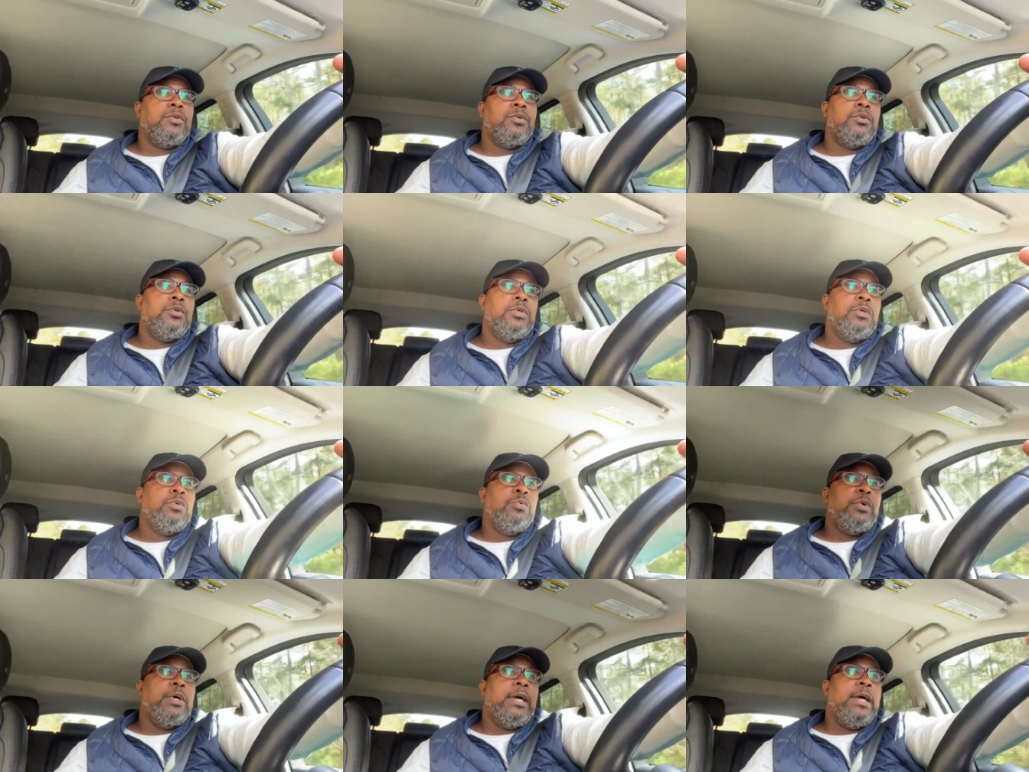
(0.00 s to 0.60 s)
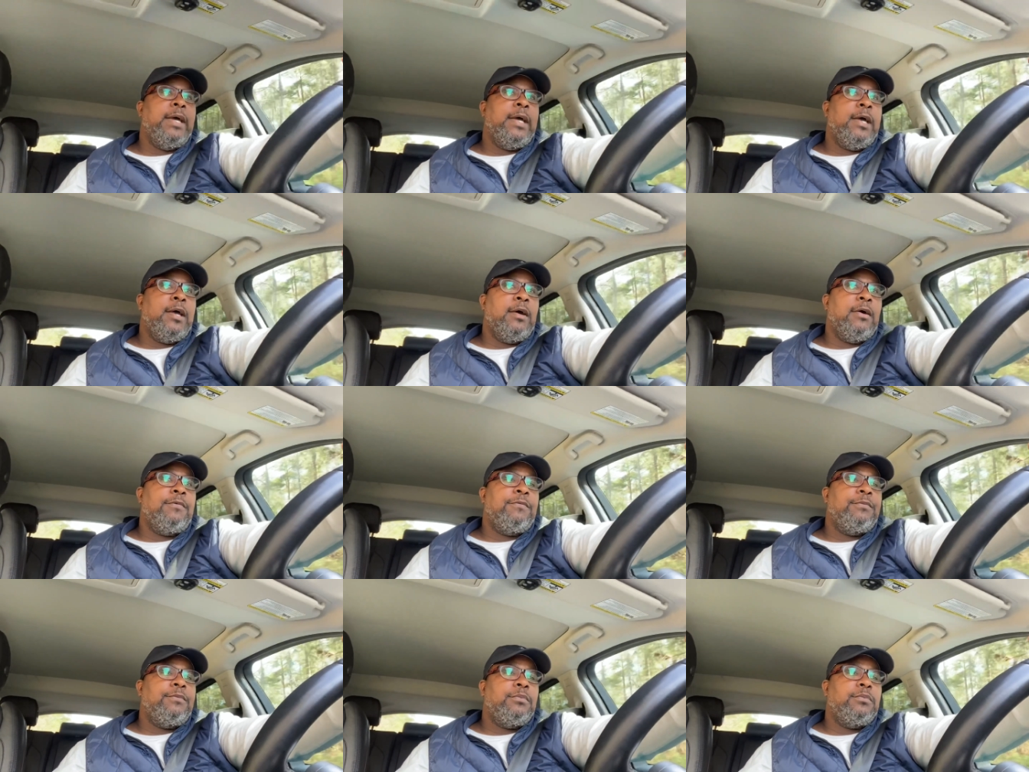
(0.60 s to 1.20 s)
you will
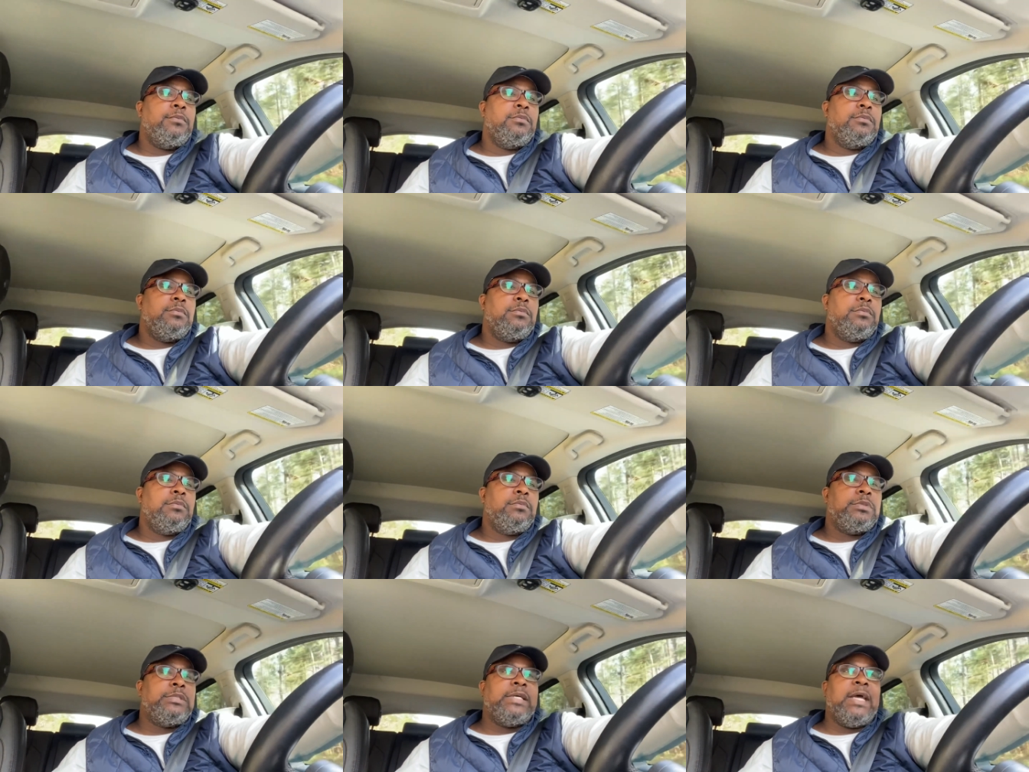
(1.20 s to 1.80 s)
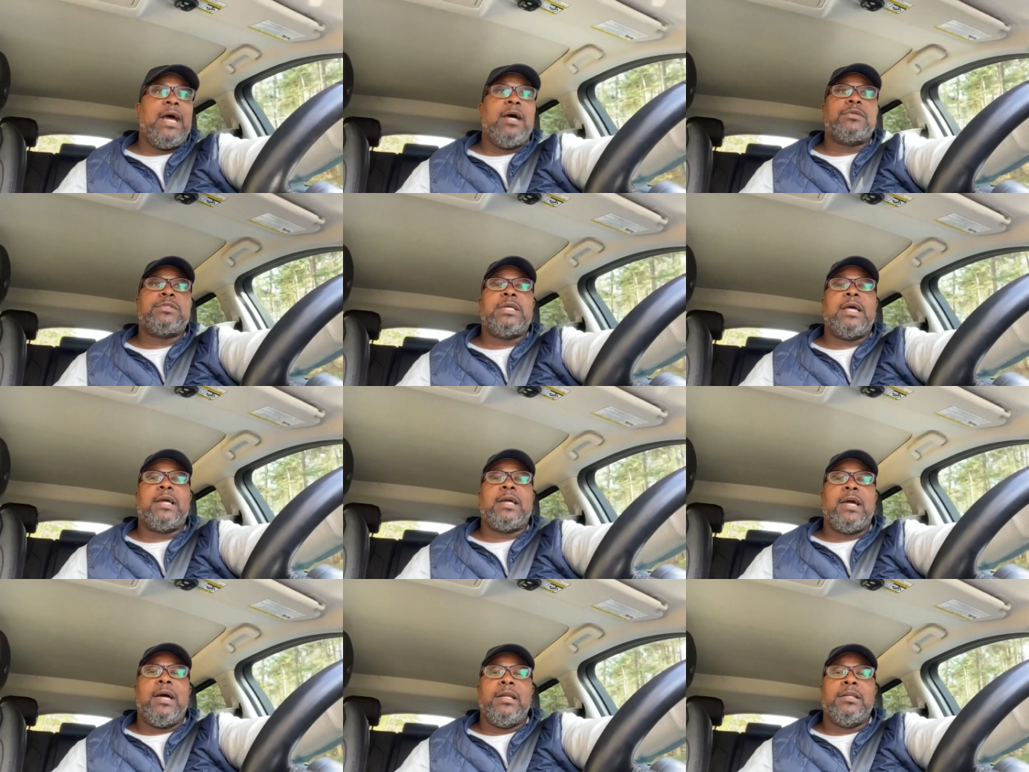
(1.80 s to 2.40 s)
have child
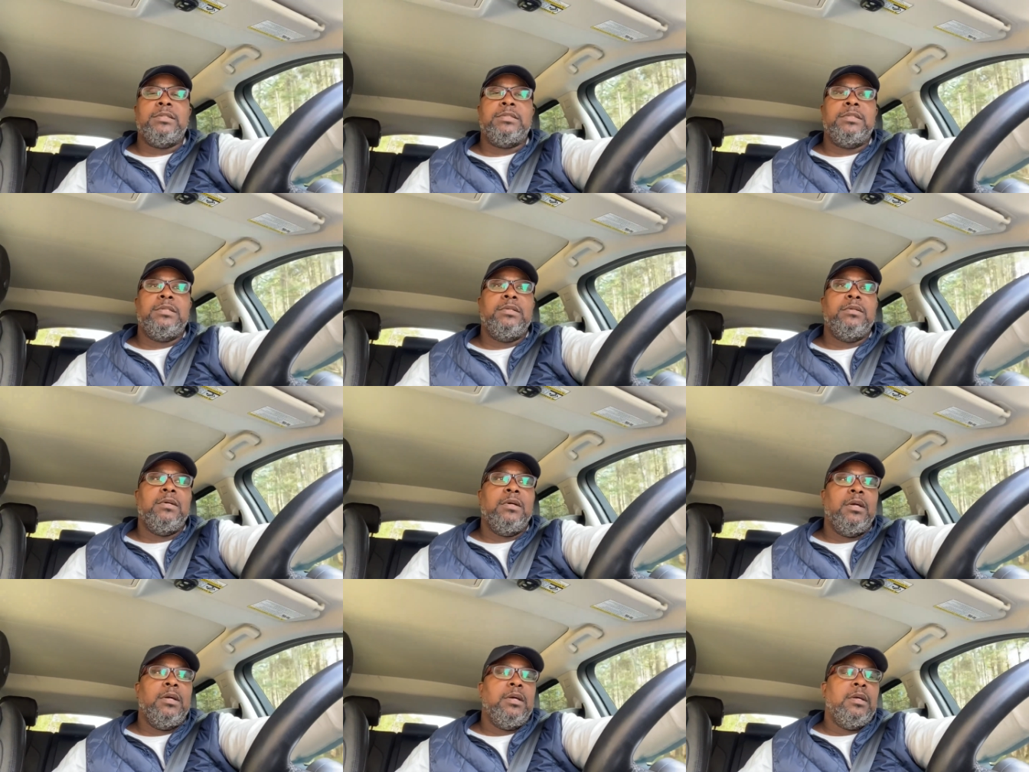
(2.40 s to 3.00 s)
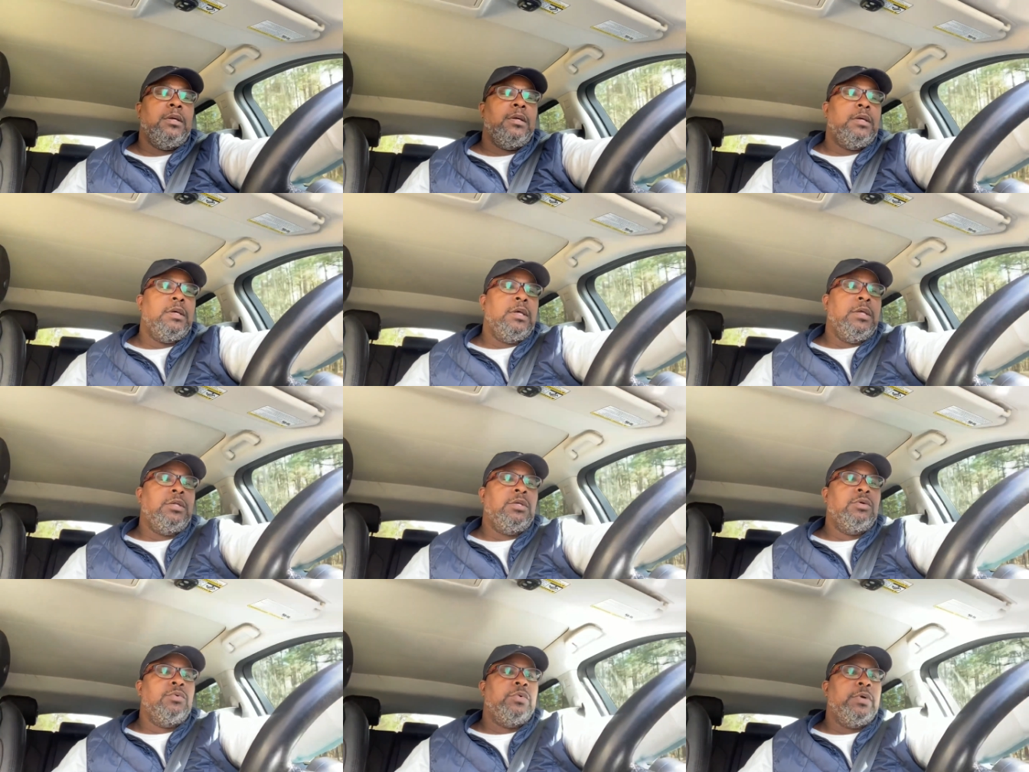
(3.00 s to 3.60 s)
psychology, and
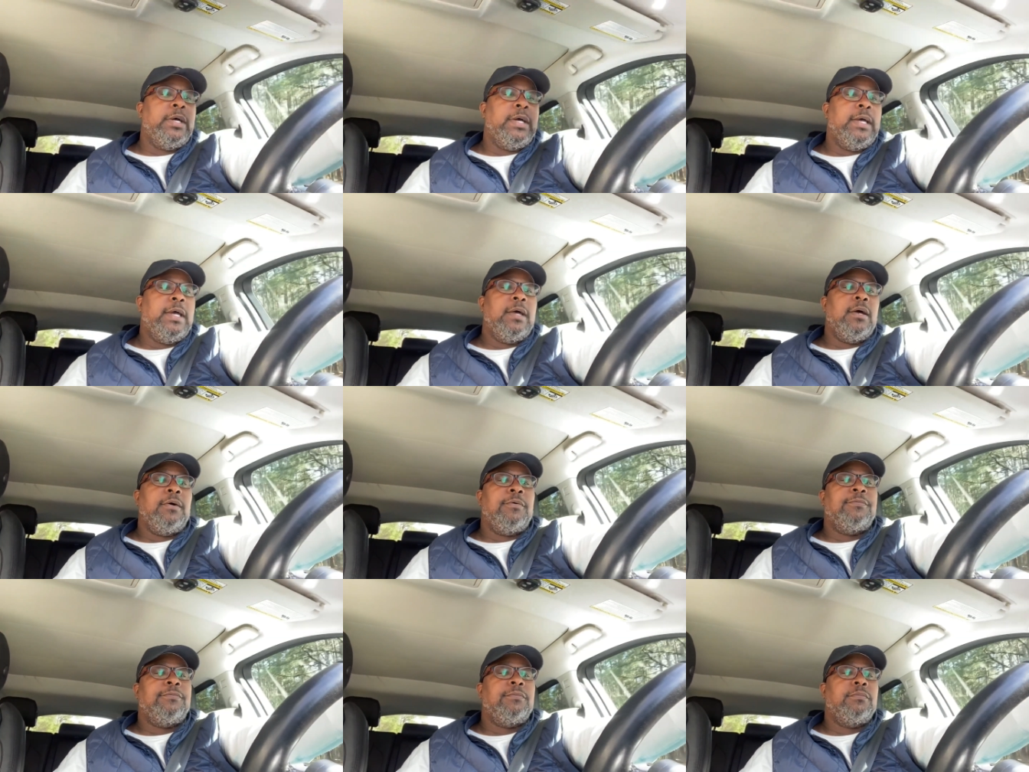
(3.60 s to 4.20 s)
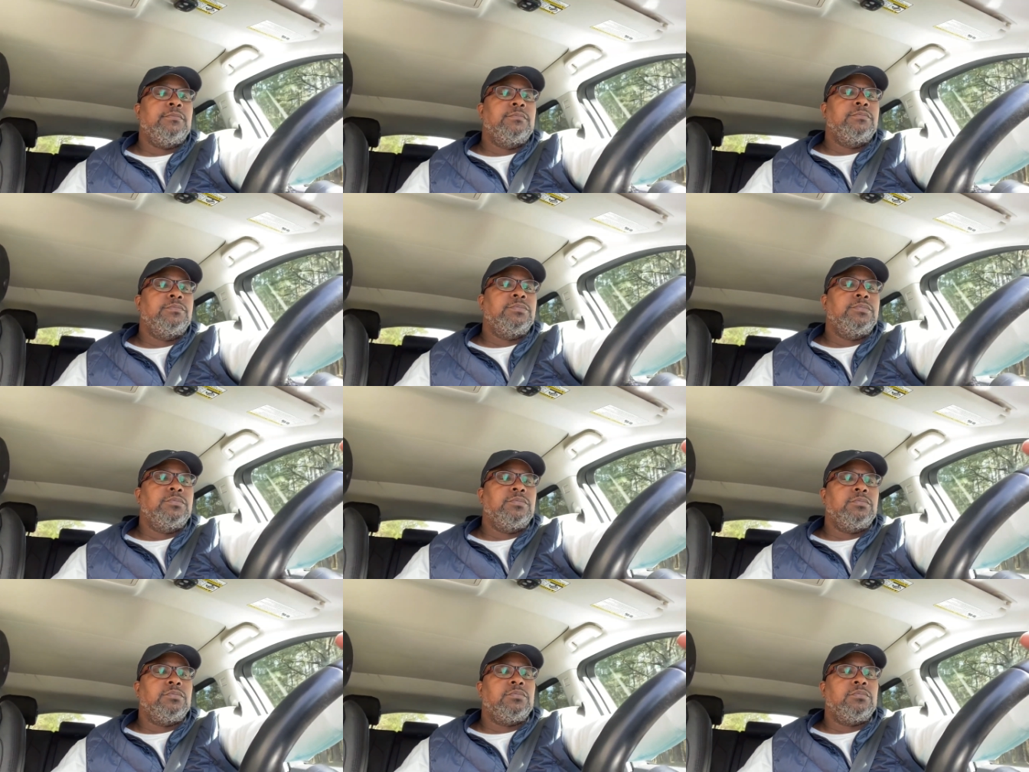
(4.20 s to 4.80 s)
you will have
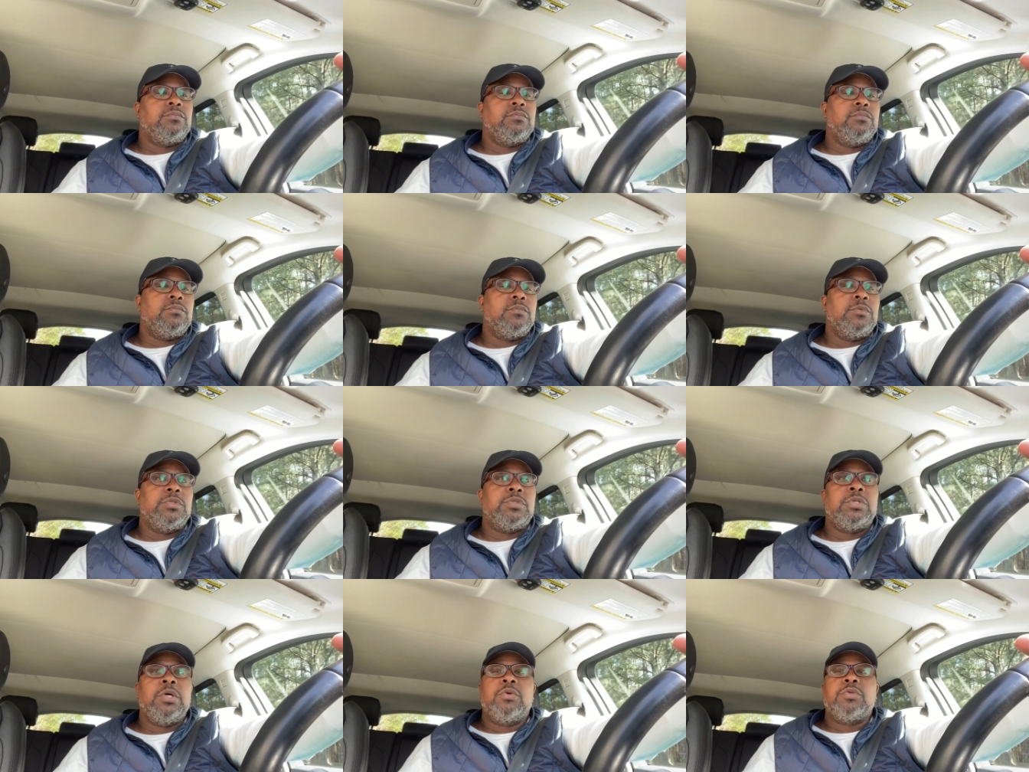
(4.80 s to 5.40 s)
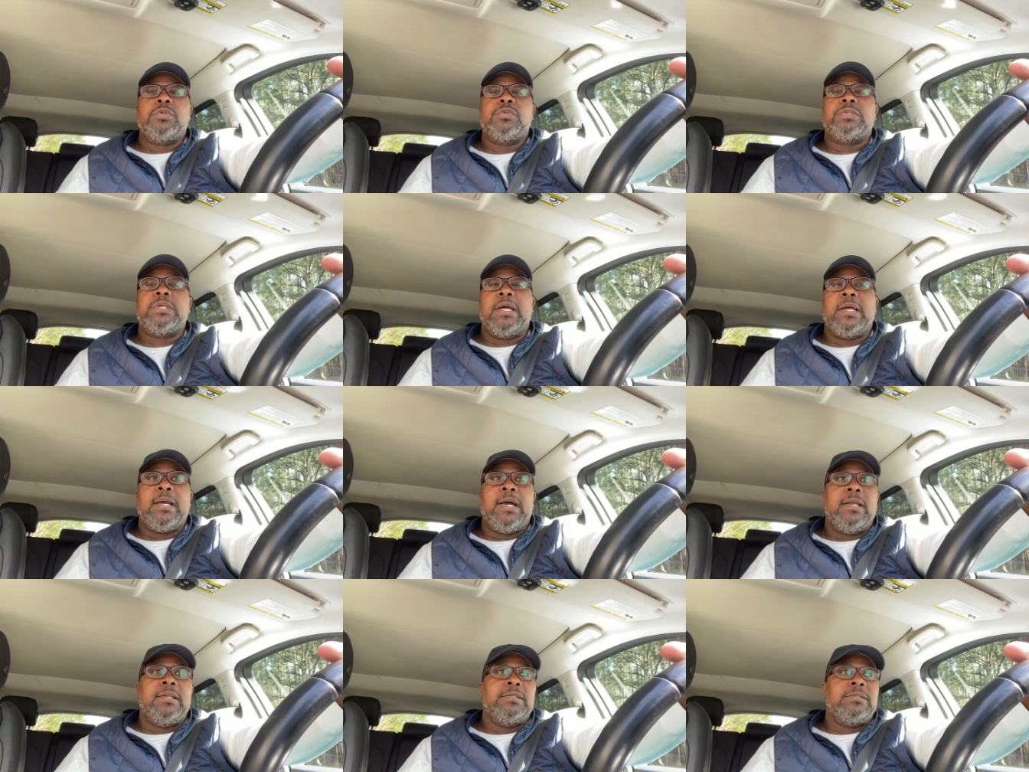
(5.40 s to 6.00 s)
social
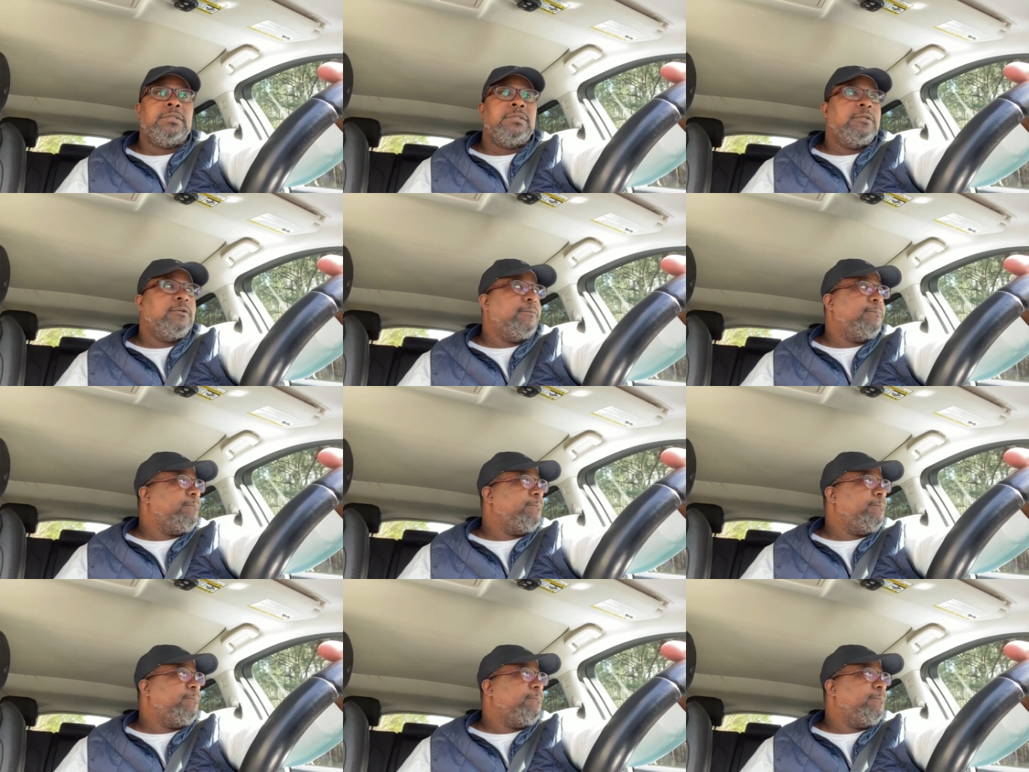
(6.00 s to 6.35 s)
psychology.